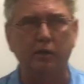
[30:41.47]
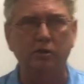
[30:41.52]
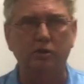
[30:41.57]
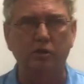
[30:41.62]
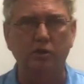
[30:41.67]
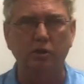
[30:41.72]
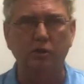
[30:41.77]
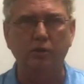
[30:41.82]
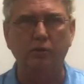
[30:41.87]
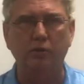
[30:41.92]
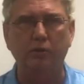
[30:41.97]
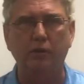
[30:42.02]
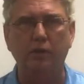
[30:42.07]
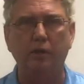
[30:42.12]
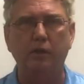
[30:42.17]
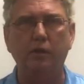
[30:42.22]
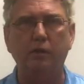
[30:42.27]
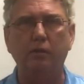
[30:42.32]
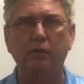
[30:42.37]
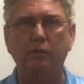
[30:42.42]
to
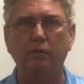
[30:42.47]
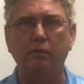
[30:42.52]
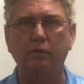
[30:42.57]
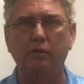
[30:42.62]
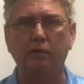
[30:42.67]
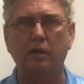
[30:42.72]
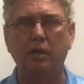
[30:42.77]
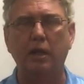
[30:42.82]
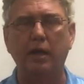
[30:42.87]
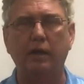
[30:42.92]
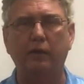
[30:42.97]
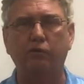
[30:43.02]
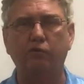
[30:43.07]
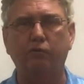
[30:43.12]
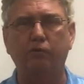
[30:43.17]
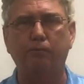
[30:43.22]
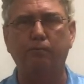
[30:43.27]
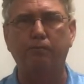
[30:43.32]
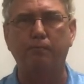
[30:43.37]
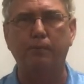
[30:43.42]
the class
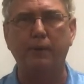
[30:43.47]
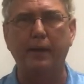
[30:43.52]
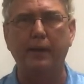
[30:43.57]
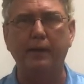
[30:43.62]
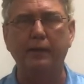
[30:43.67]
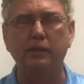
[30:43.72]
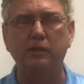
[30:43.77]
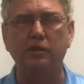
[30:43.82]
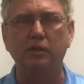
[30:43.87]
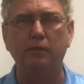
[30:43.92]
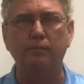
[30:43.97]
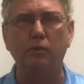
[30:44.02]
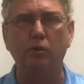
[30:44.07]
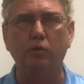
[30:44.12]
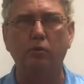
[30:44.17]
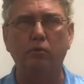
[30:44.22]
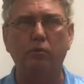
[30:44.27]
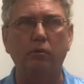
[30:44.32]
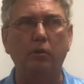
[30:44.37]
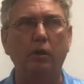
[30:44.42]
page in
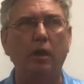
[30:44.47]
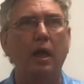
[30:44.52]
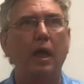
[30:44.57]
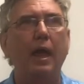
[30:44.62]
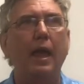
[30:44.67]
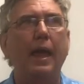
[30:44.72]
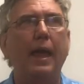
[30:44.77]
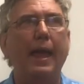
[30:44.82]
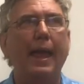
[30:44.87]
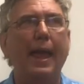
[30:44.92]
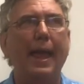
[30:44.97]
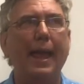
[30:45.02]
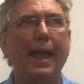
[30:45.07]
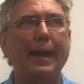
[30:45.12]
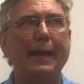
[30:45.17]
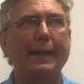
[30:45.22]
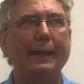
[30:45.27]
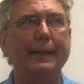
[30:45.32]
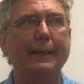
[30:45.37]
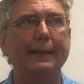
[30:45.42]
Moodle,
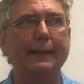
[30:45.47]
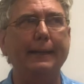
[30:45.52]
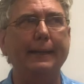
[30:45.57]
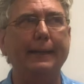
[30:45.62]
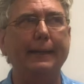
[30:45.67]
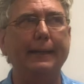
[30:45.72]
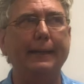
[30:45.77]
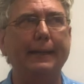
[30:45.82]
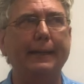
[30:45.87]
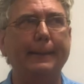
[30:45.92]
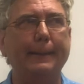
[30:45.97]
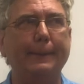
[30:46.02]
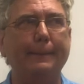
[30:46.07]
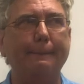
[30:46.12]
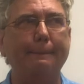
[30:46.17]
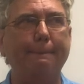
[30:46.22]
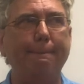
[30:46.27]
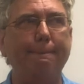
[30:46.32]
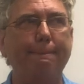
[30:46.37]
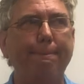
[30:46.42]
and
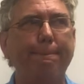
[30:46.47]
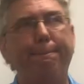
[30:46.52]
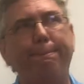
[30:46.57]
I